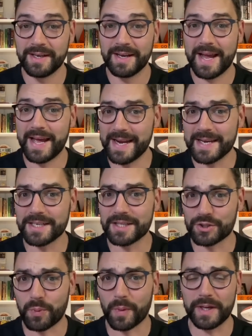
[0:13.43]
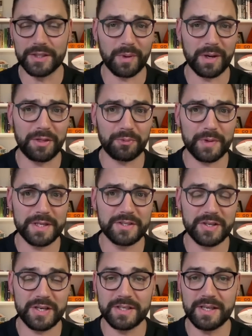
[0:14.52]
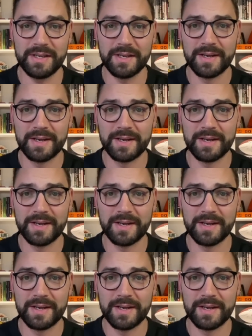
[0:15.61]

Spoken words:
heading into the 2023 season?